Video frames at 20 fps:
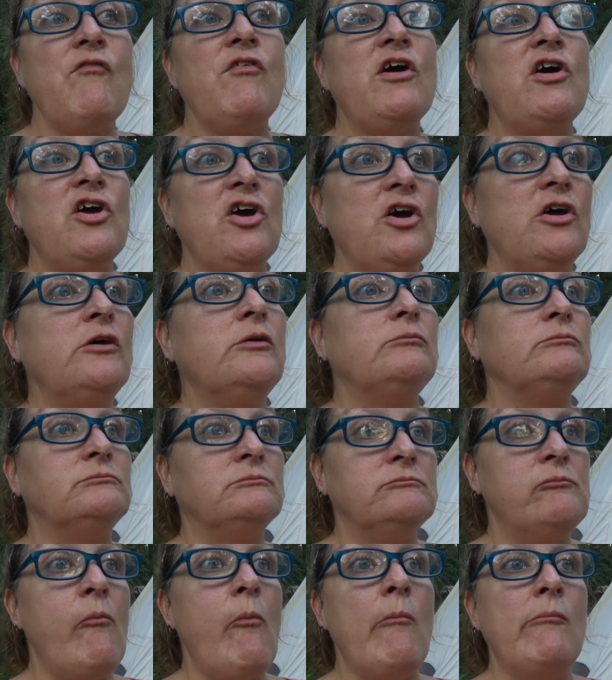Very good.
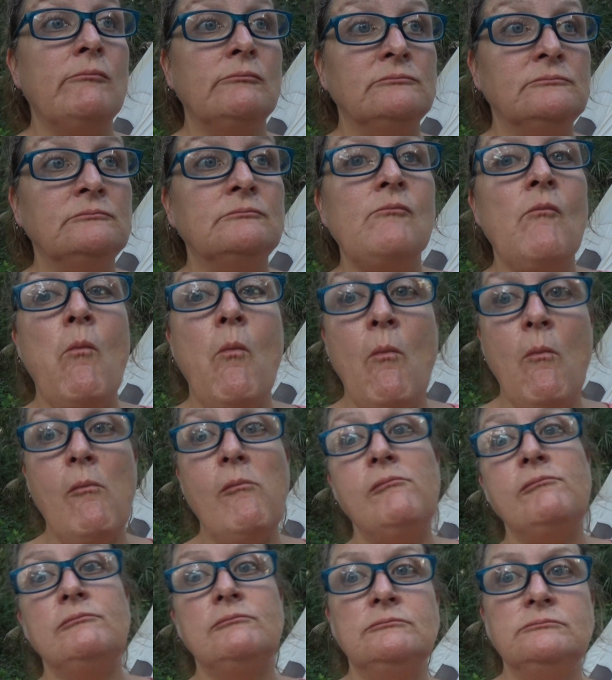
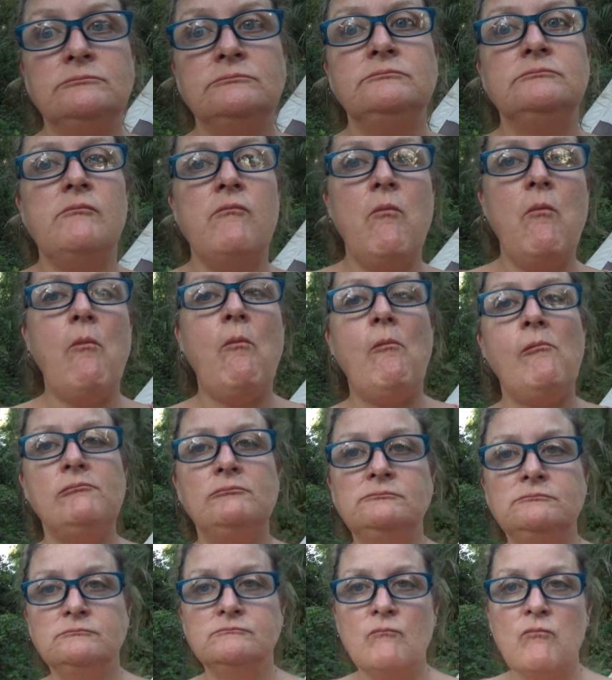
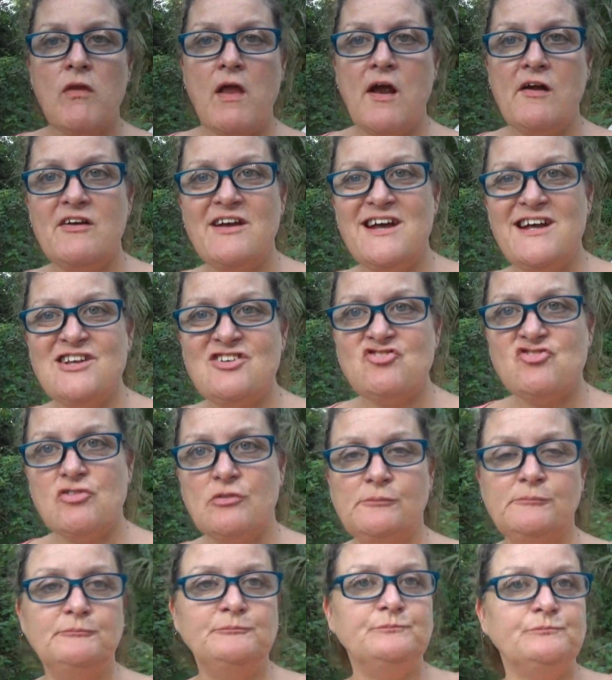Mmm. Nice.
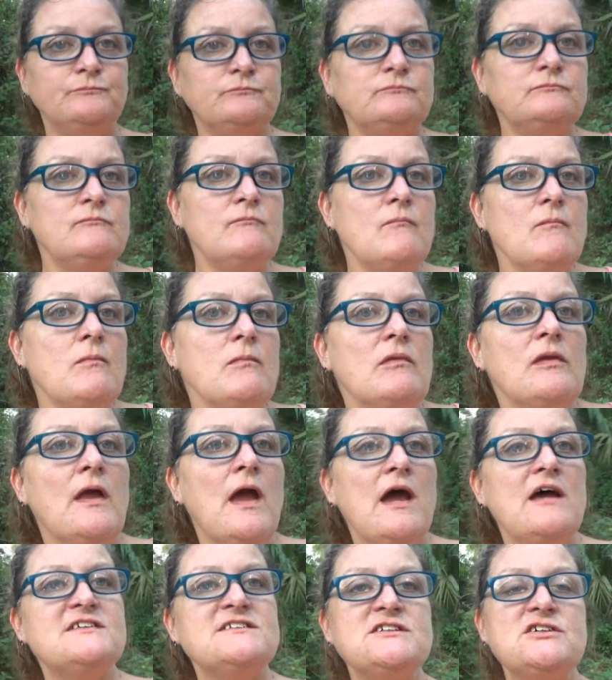
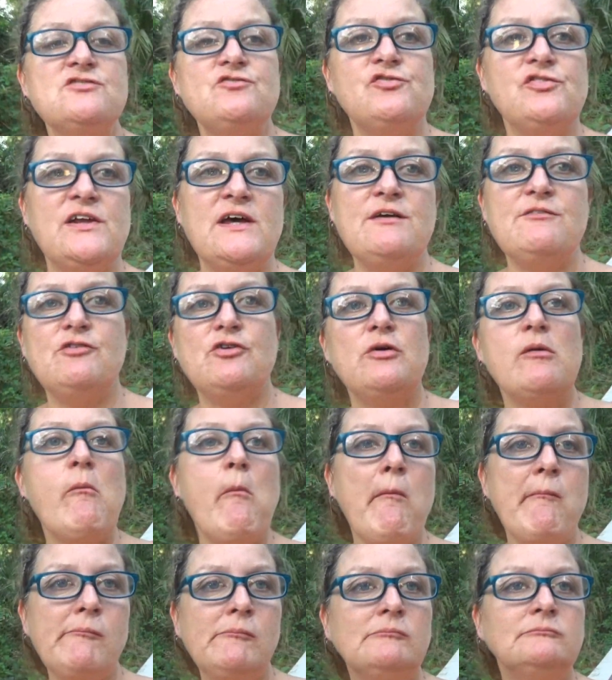Has good flavor.
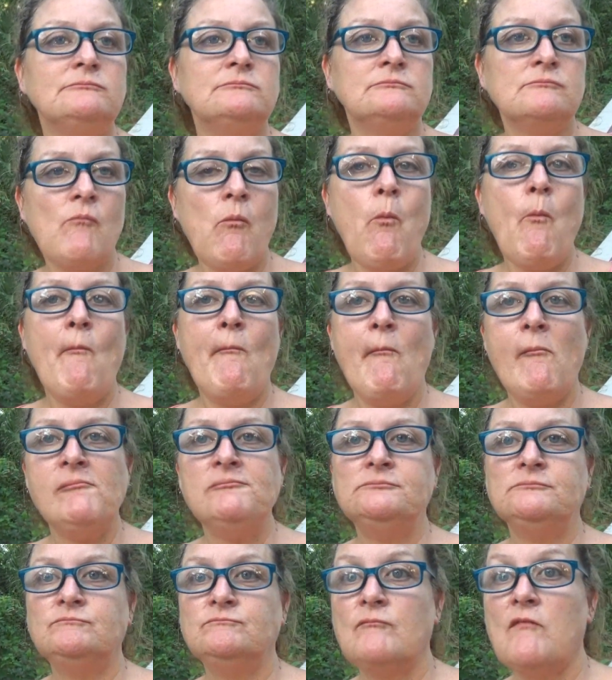
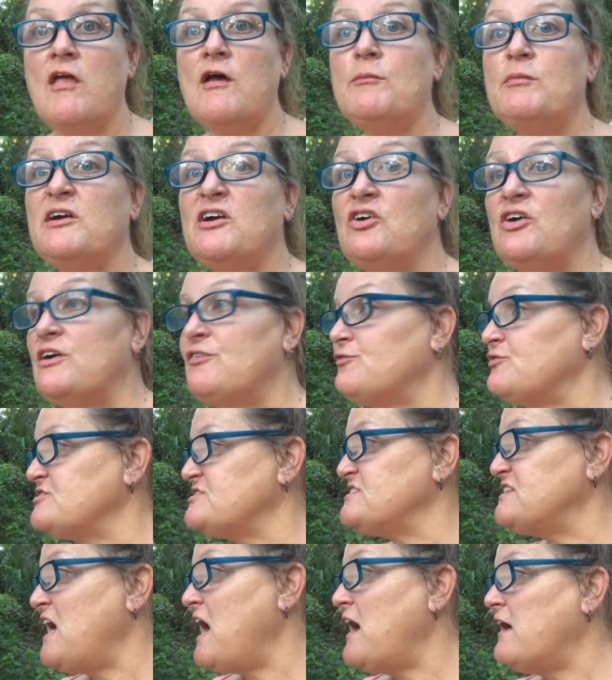They'll be great for
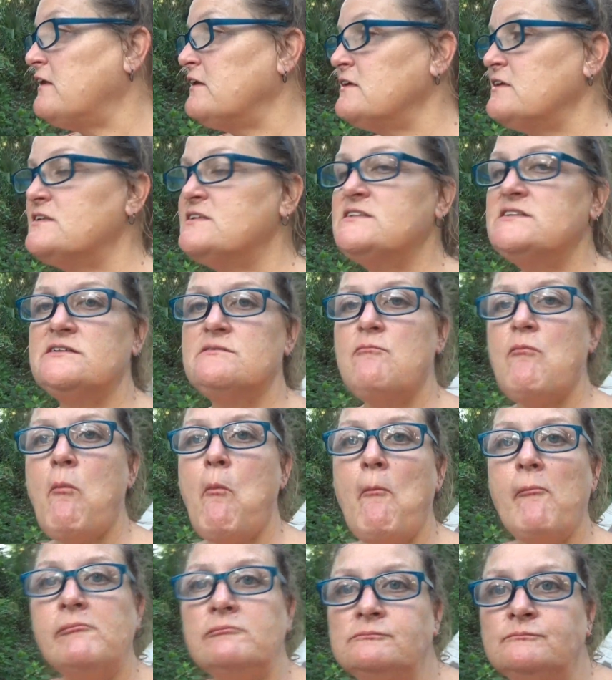salads and
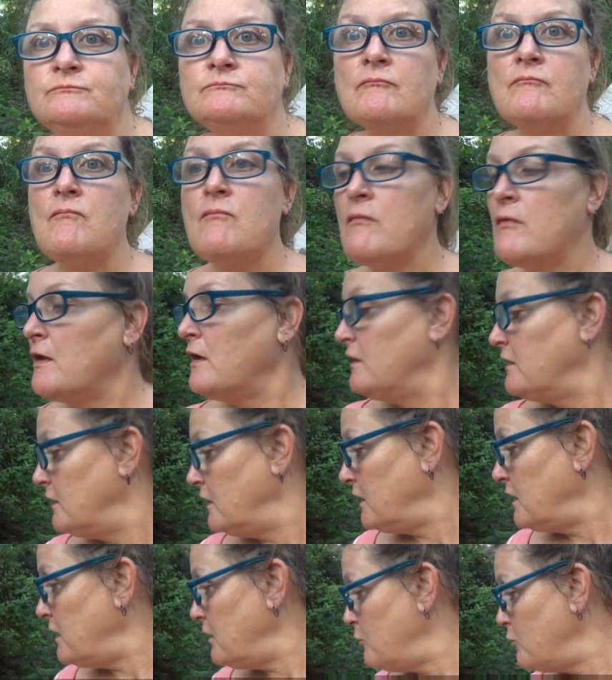
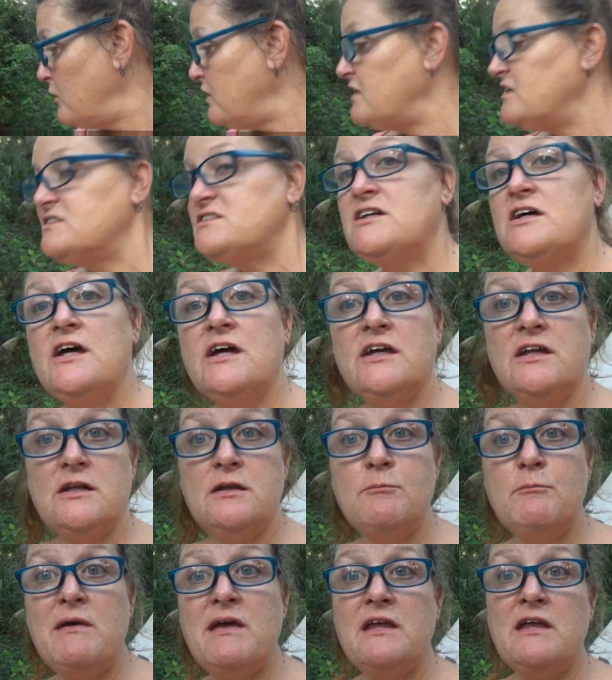I can't wait until I
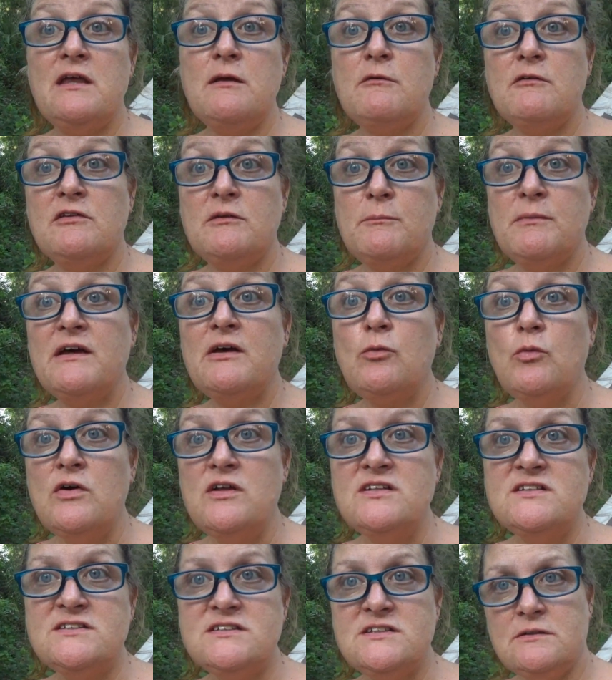can meet the big
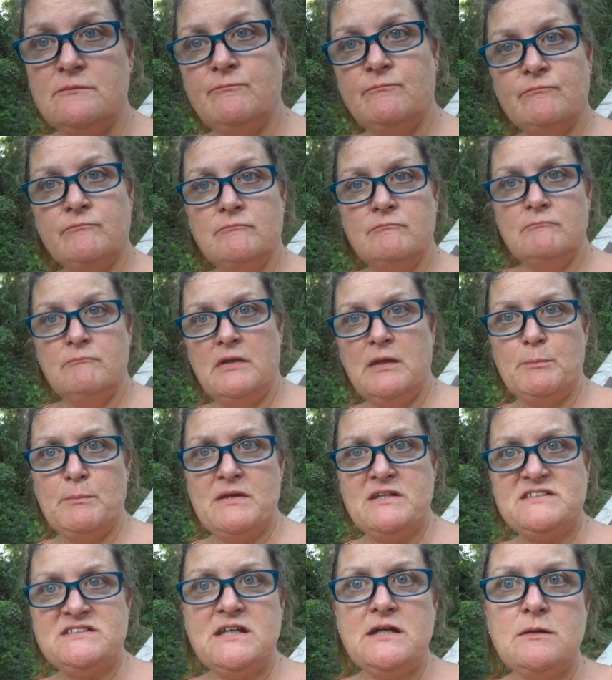ones and make
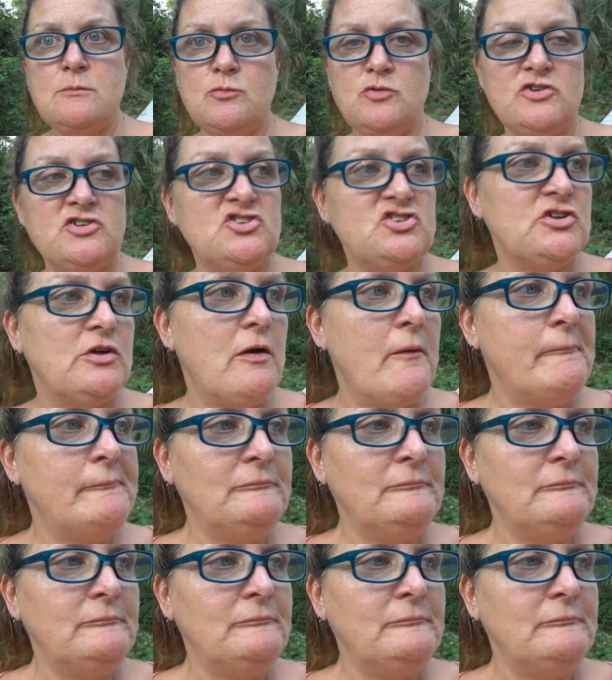my sandwich.